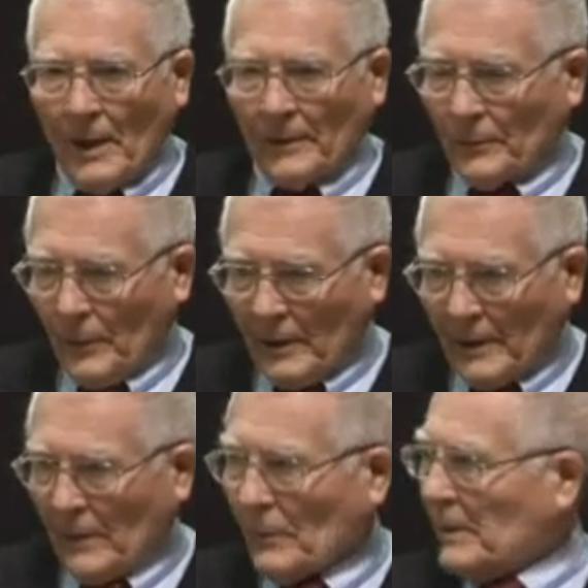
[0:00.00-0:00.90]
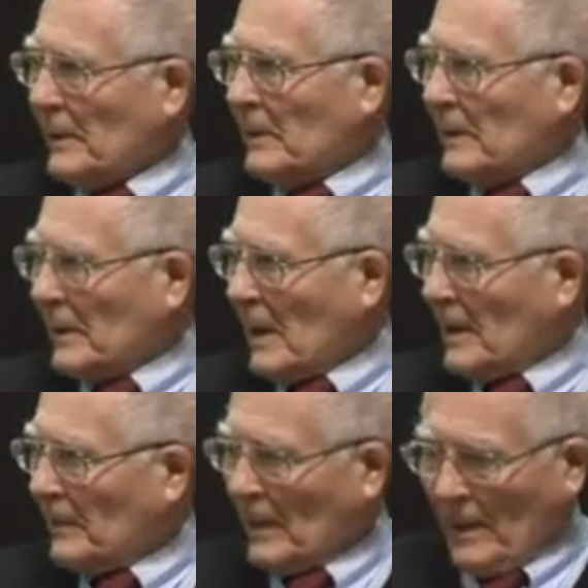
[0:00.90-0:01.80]
who I was working with at the
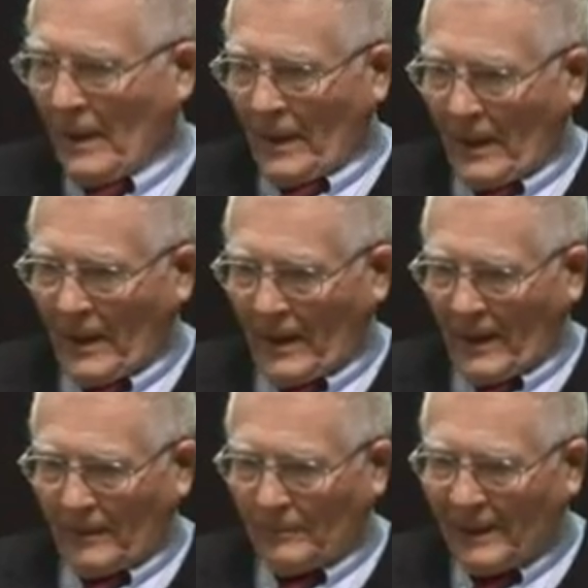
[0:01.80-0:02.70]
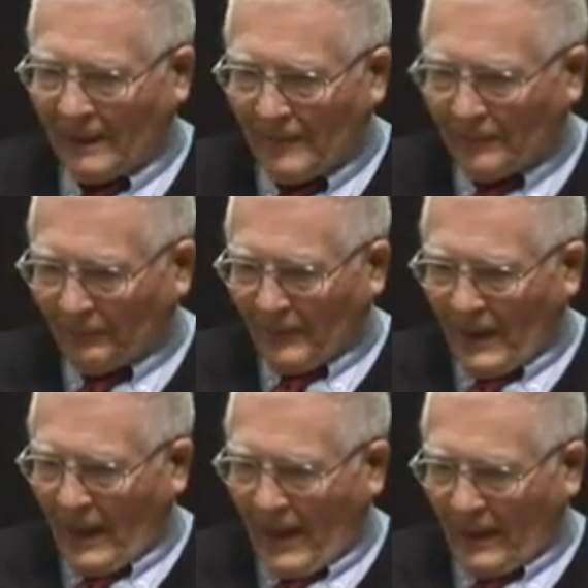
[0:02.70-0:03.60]
time, and me.
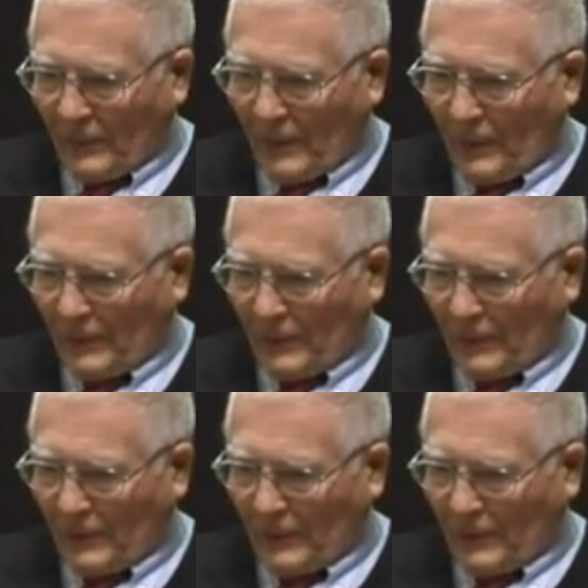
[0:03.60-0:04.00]
And